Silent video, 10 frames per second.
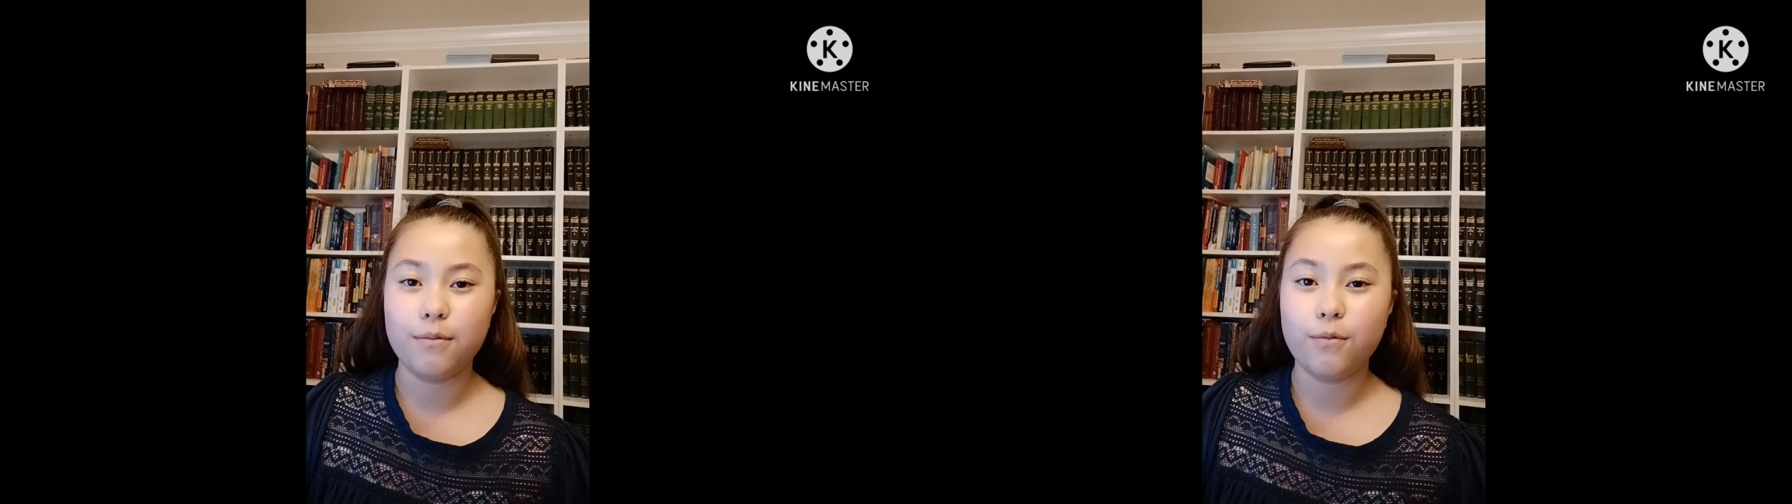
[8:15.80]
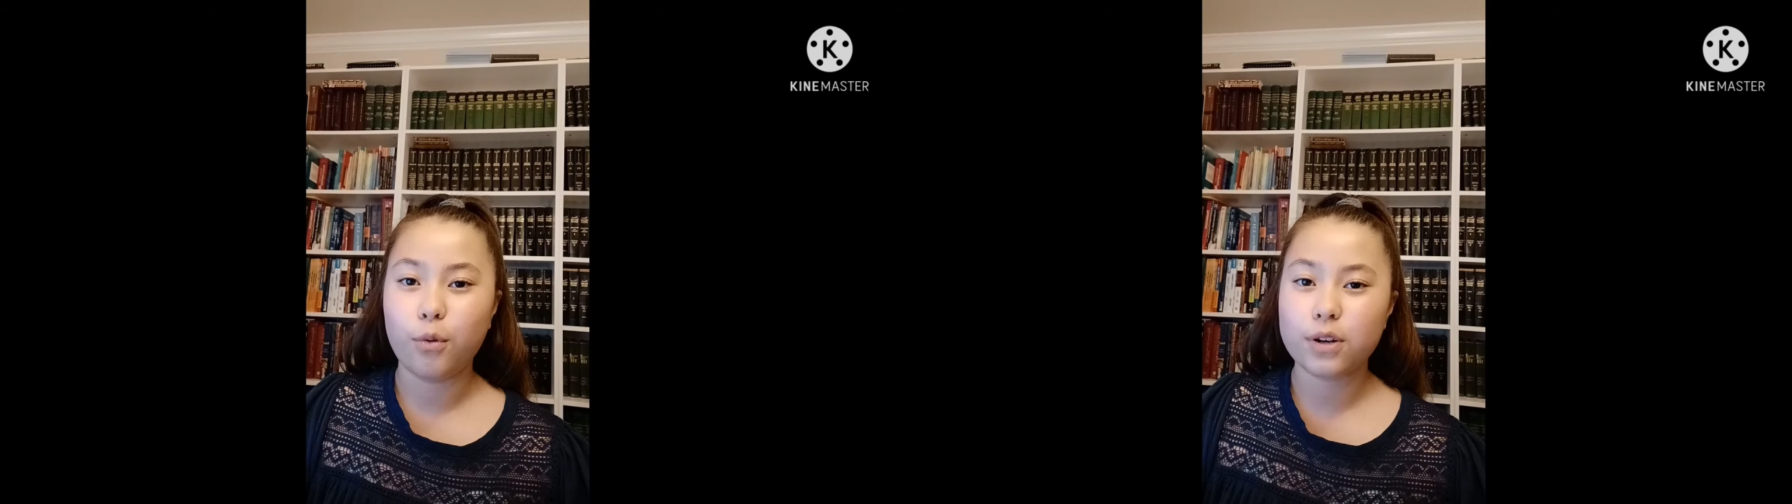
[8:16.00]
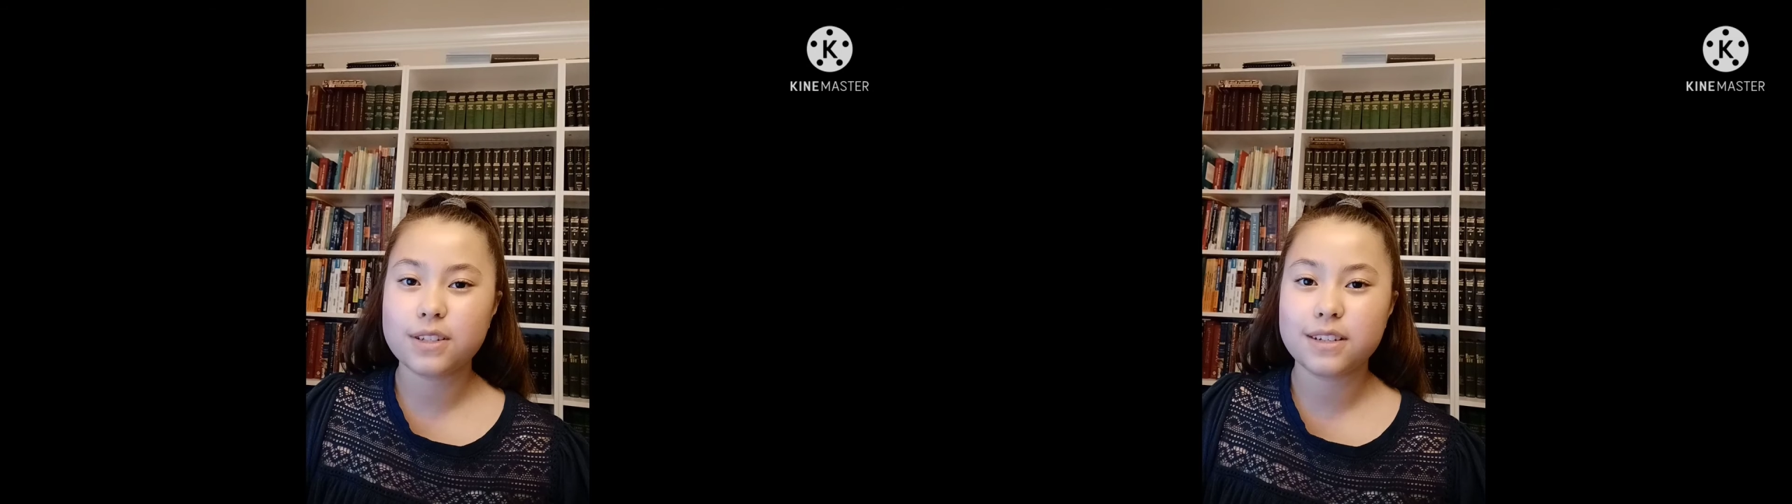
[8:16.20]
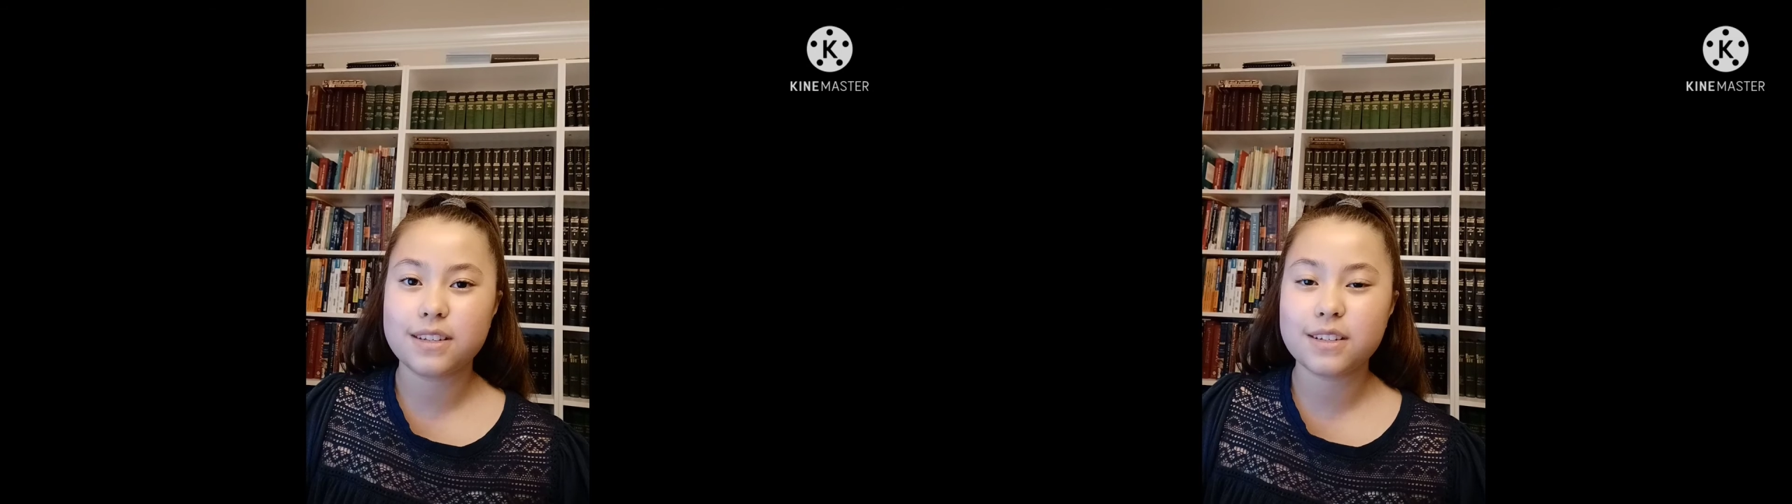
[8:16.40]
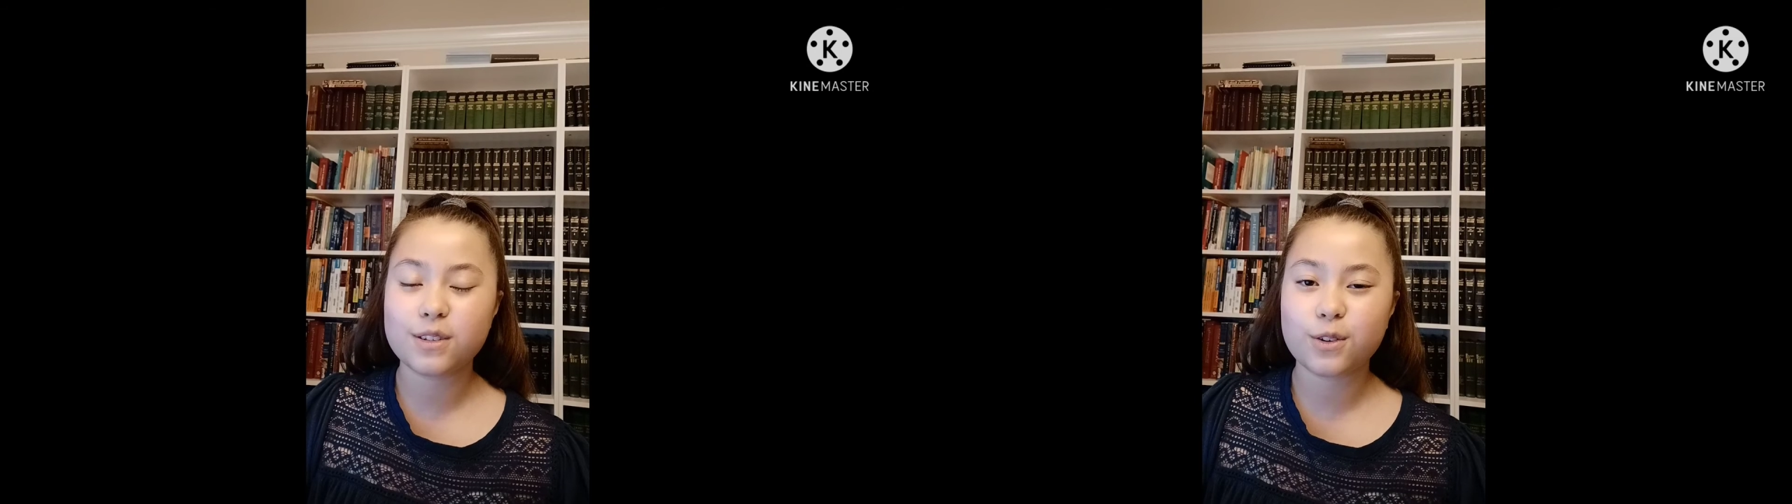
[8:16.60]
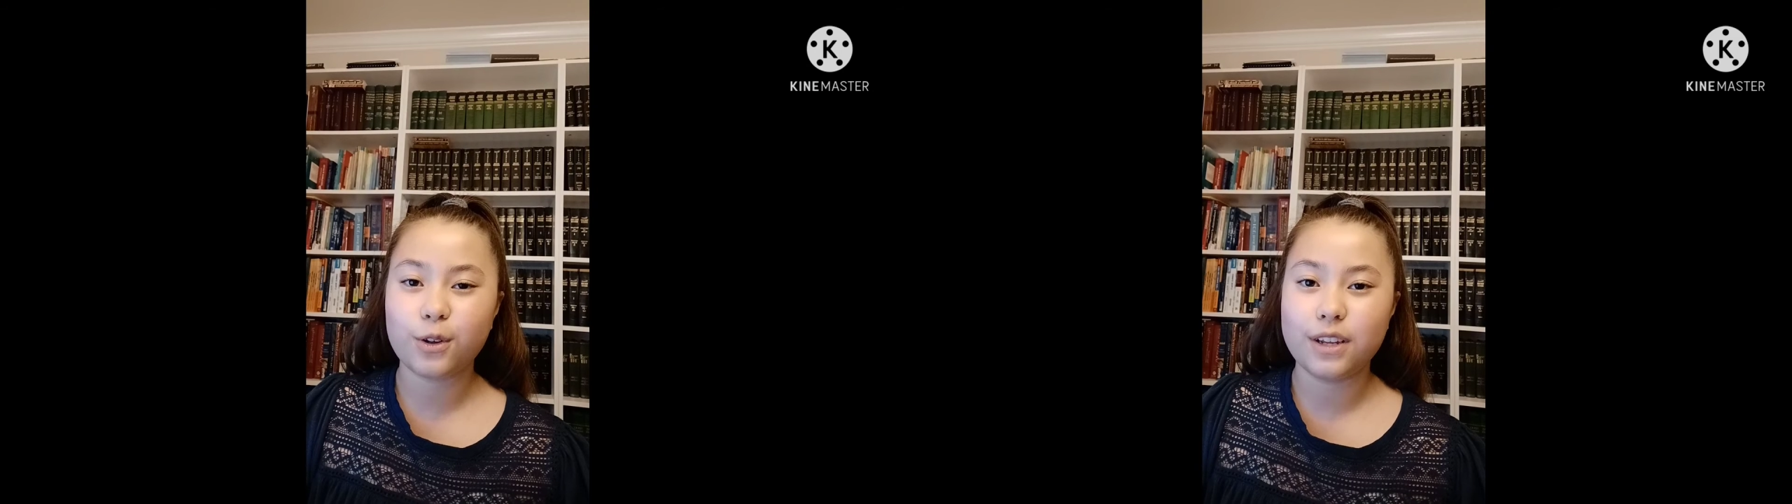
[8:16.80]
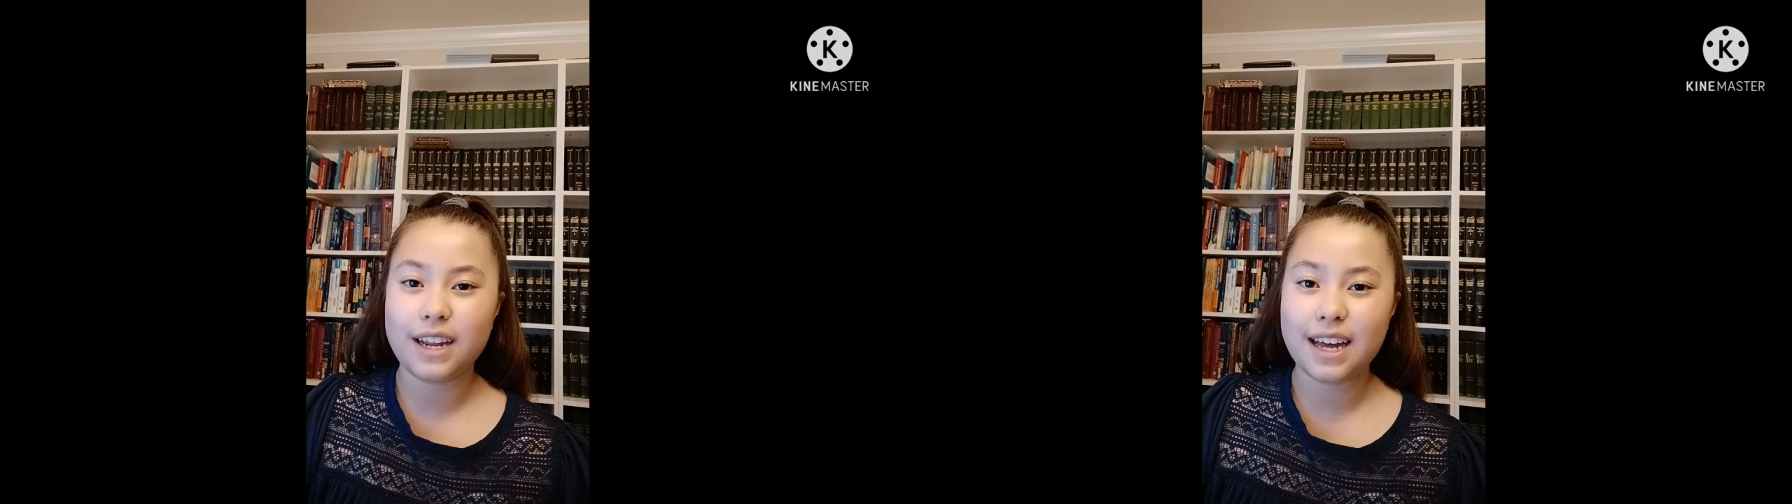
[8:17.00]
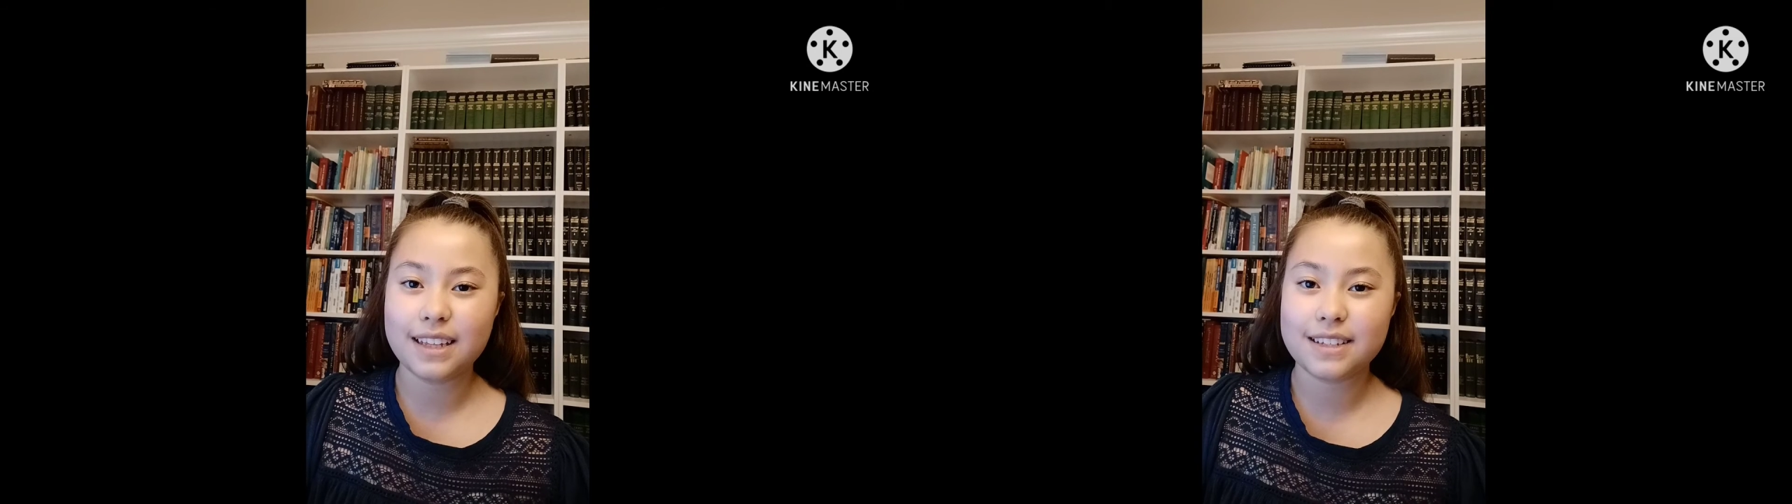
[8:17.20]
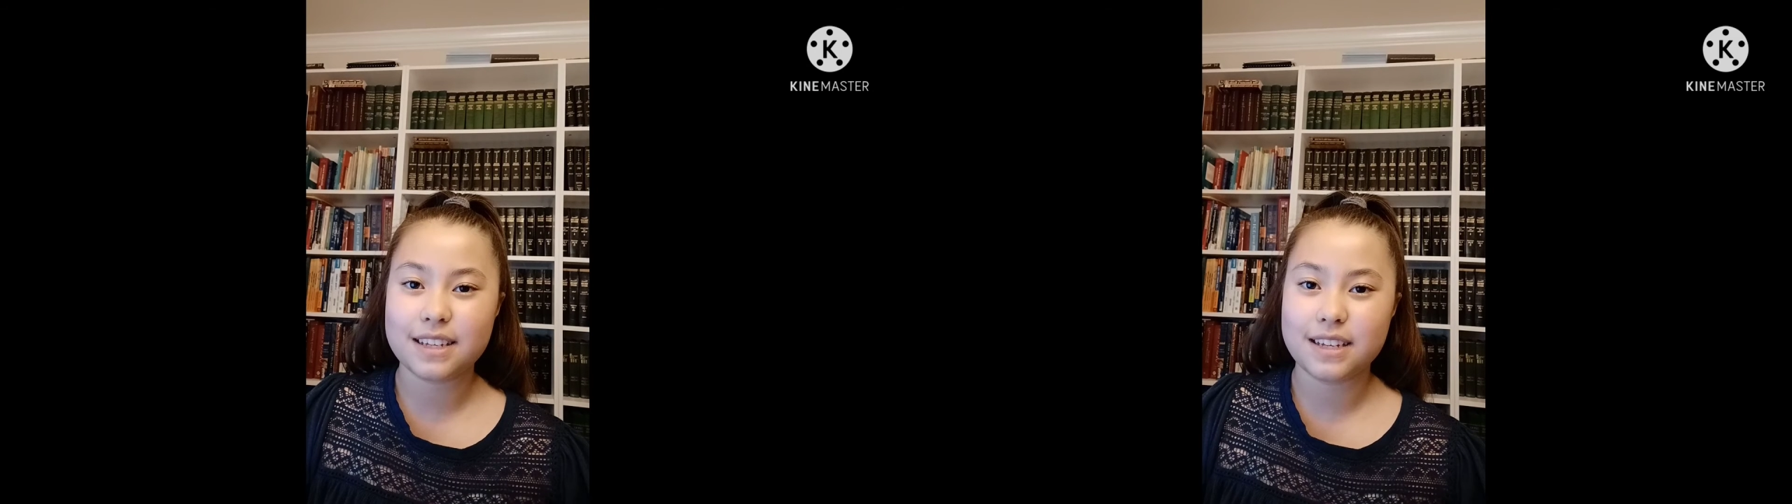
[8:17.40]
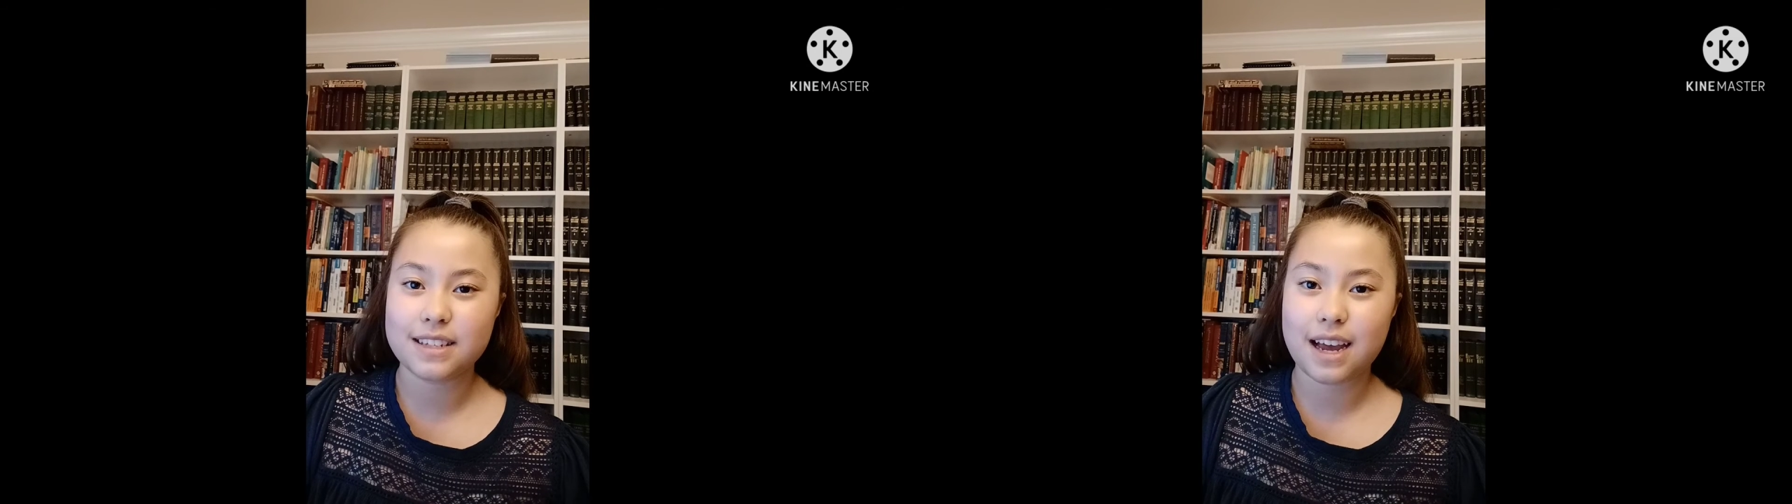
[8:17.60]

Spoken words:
for statistical analysis,